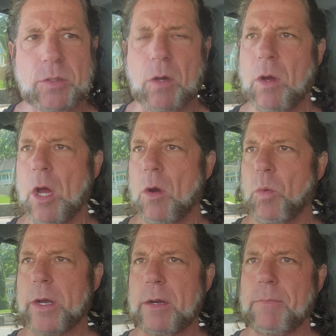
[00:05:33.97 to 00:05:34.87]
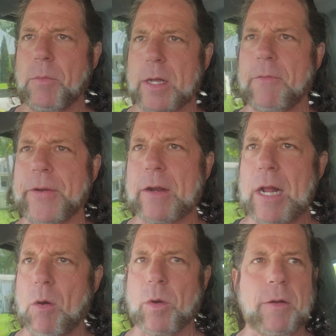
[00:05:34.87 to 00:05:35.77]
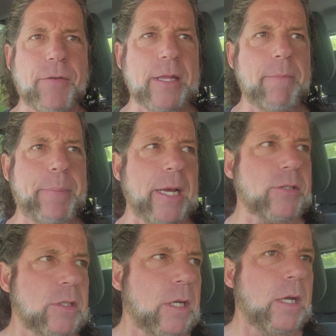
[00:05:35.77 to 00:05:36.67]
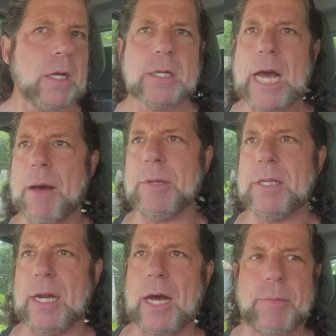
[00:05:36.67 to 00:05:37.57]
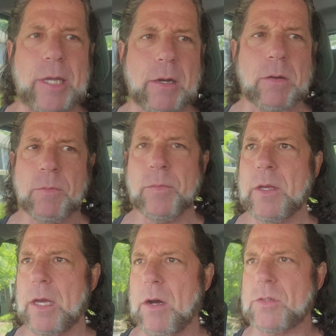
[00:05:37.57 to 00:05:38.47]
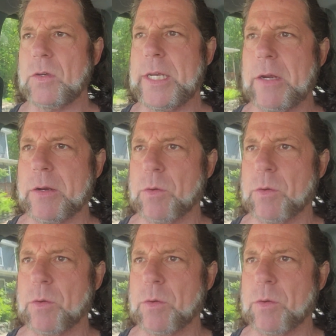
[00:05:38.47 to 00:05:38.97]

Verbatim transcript: So we're gonna we're gonna figure it out. We're gonna find the best common denominator and also gearing.